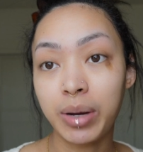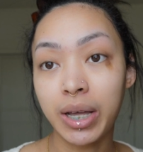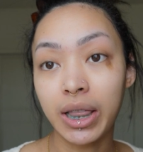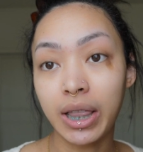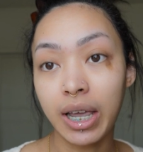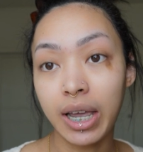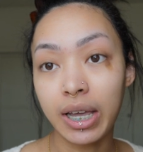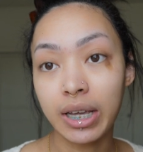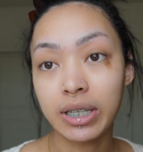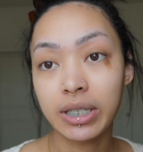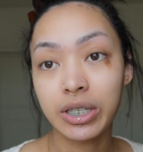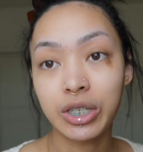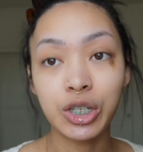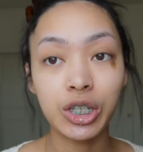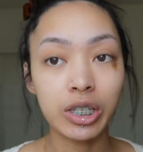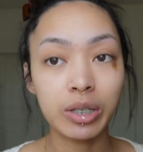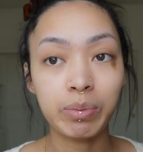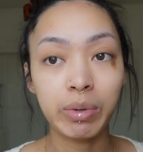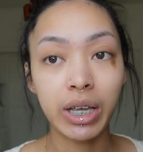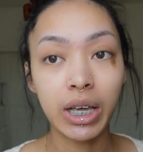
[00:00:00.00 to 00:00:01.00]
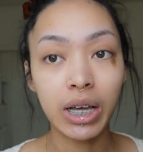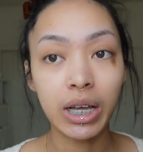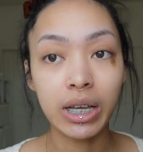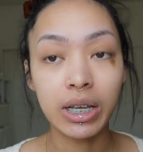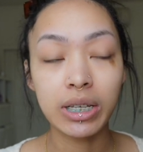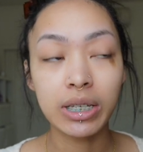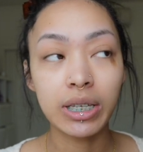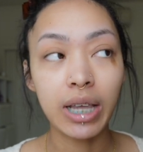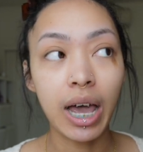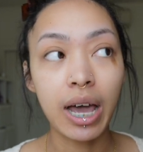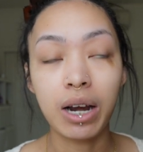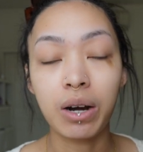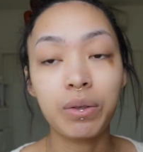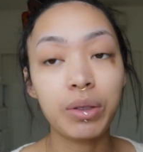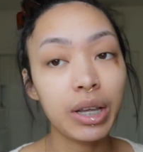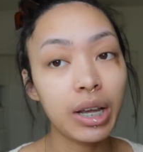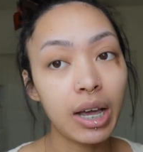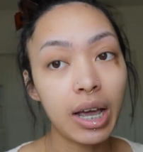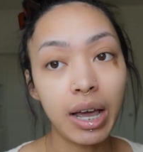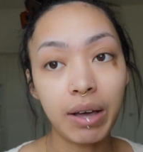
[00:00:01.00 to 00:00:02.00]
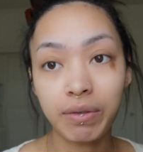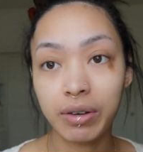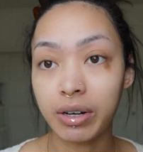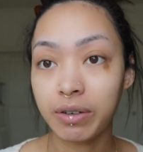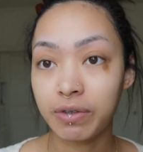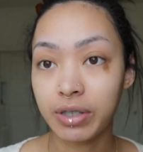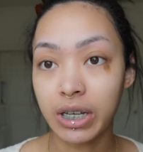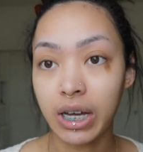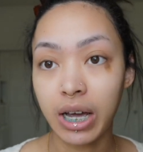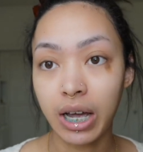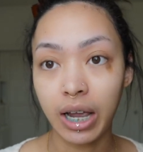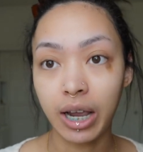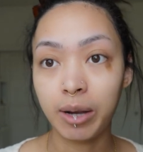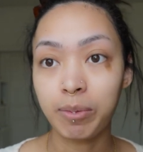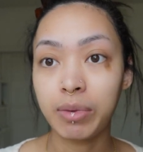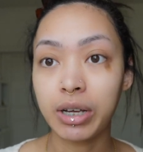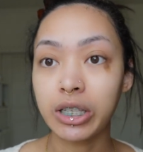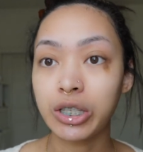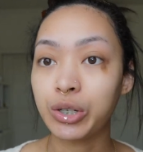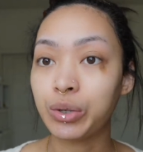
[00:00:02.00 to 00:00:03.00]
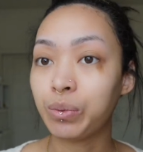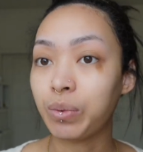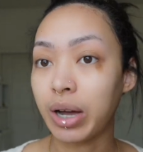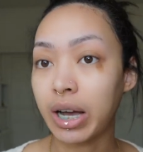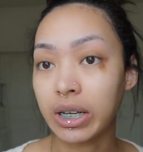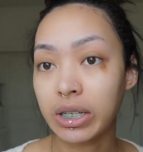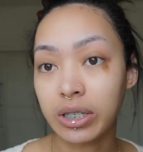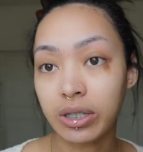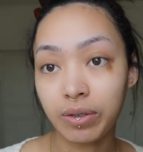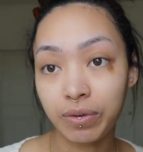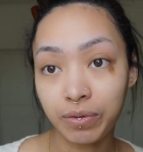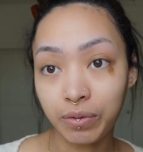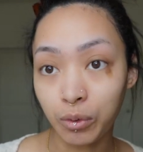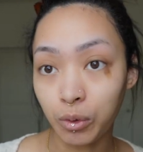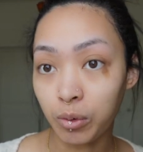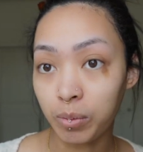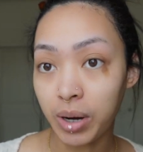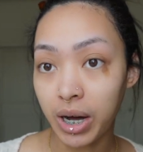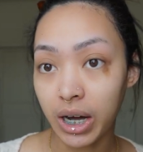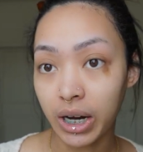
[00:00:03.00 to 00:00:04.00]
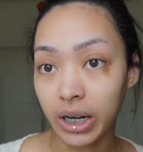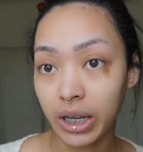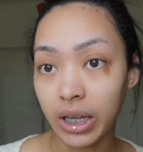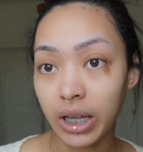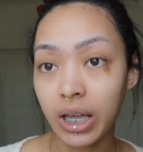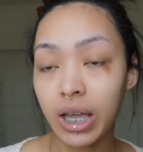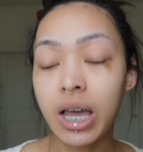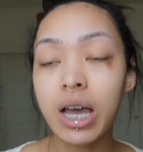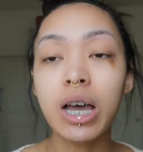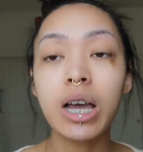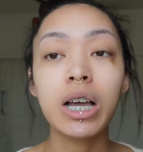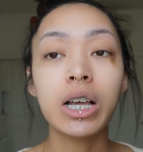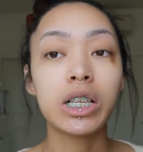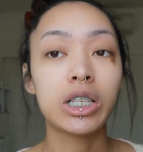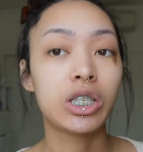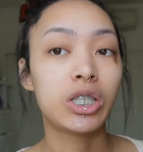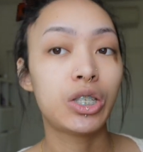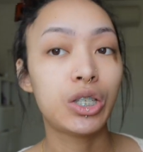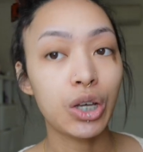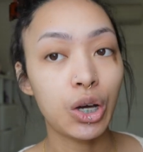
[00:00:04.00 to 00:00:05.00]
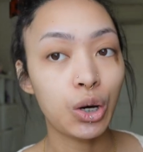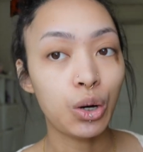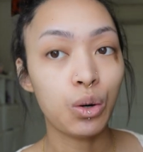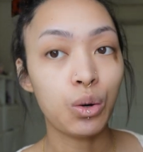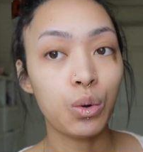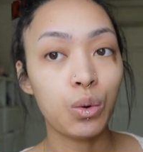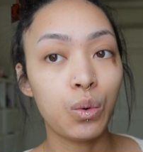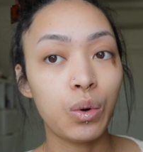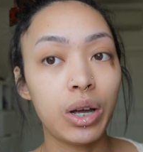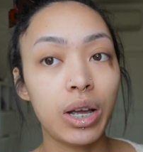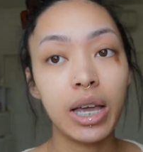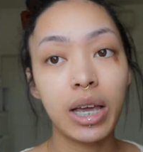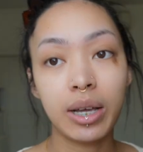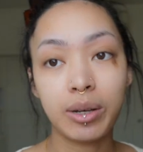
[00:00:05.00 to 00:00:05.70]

my legs just because I don't think I have enough time to wax the full body so